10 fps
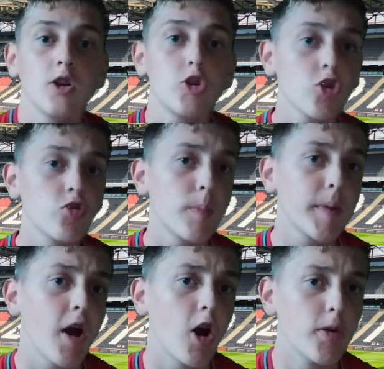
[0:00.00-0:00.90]
Dons will
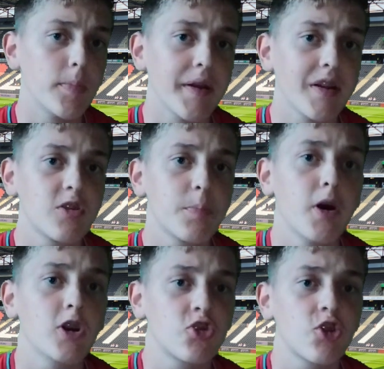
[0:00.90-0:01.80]
be hoping to
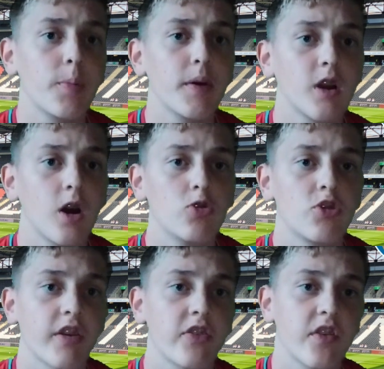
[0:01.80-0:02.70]
put a stop at
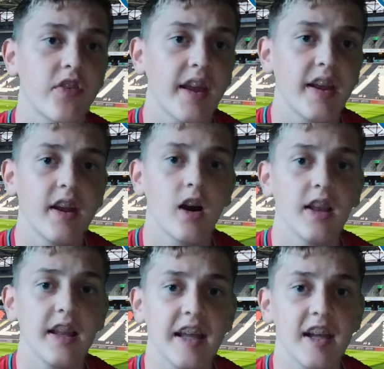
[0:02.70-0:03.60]
Colchester taking
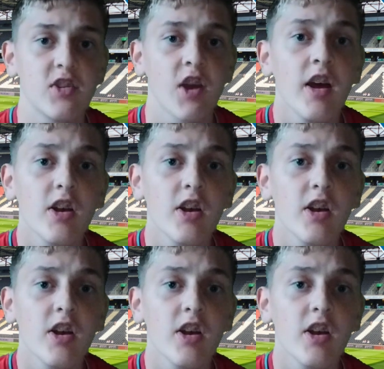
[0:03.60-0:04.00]
early leads,